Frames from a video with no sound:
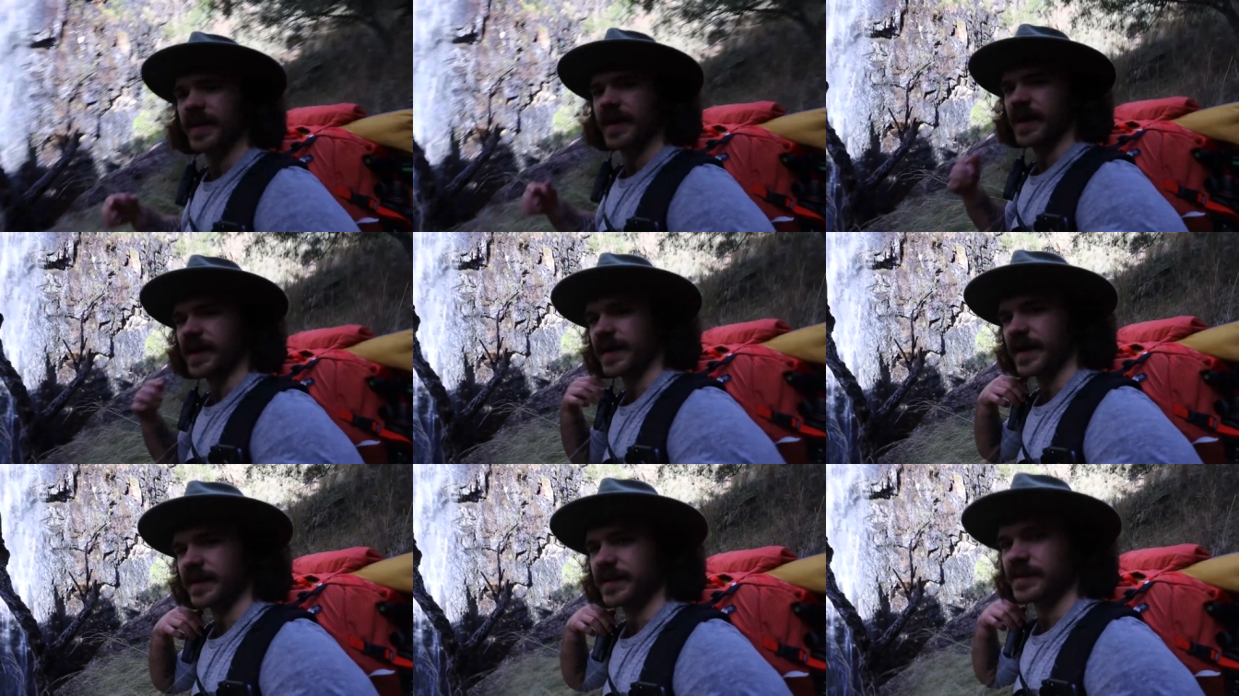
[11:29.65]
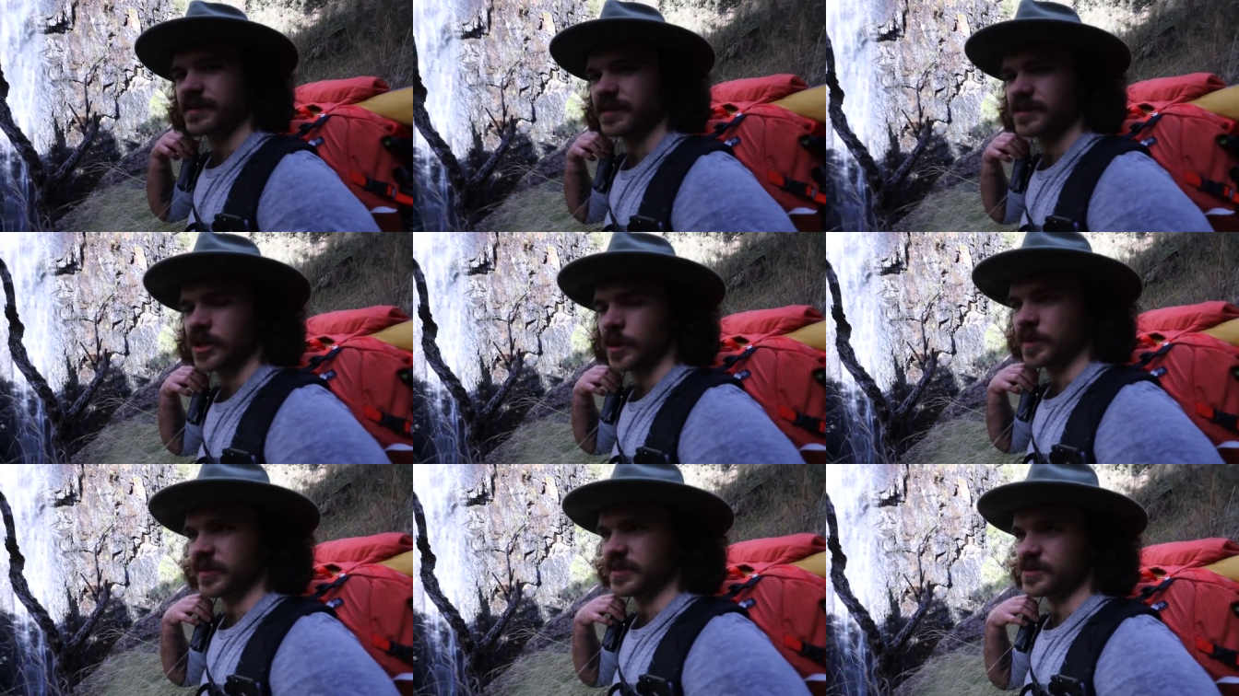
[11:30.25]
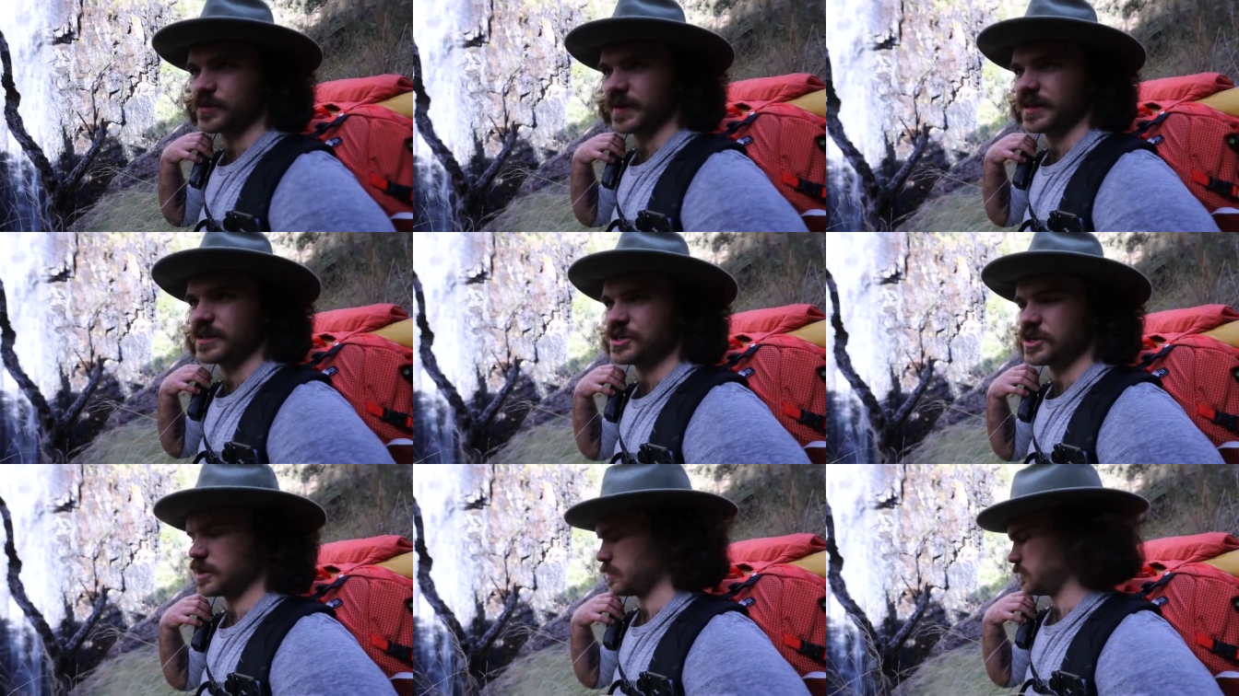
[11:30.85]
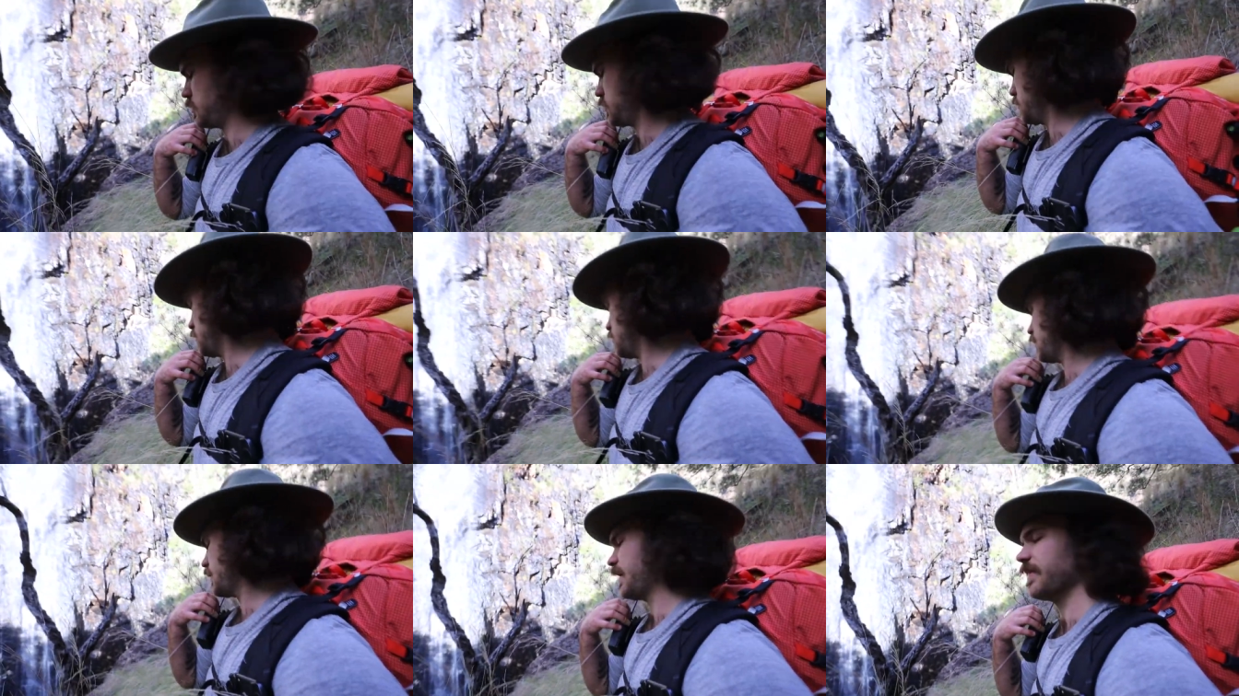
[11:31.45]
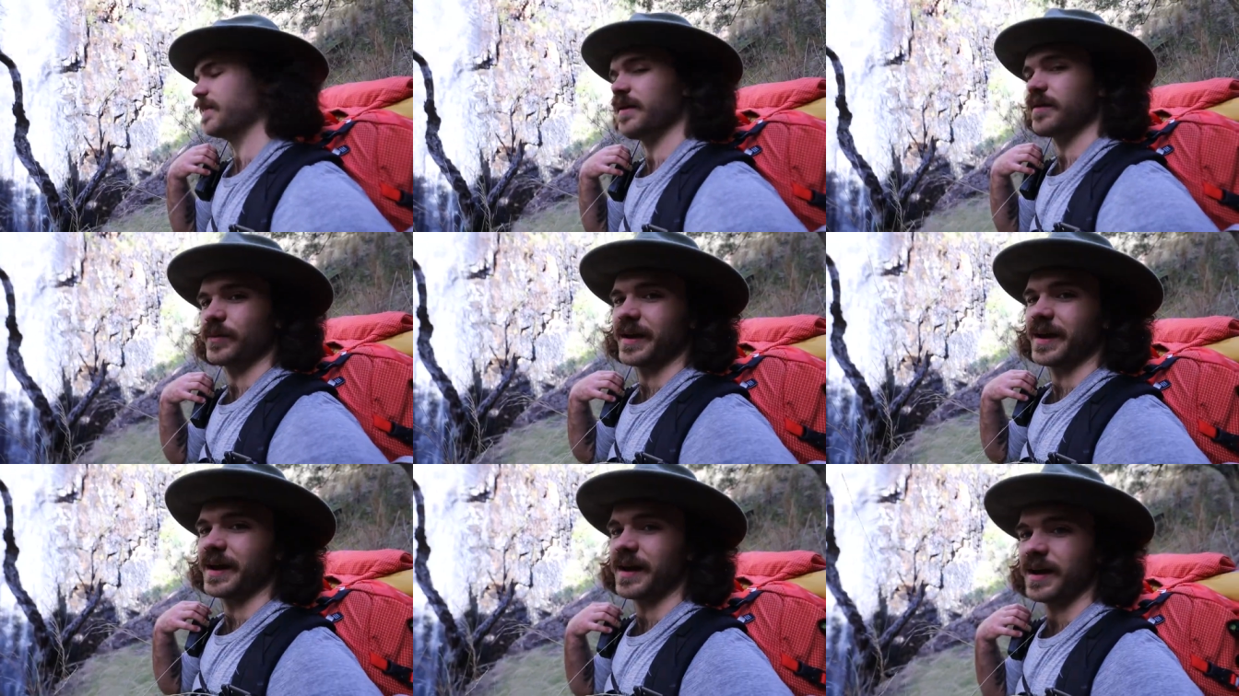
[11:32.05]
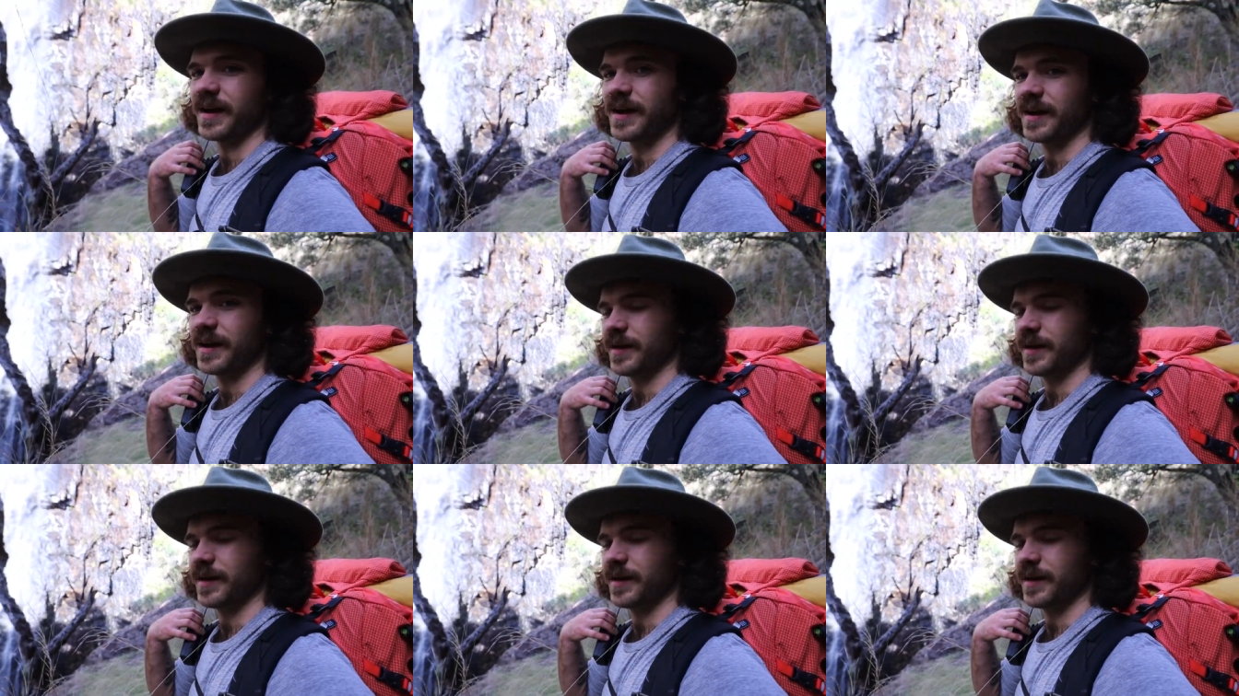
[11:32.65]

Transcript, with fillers: We are getting to the top of this ridge and then we are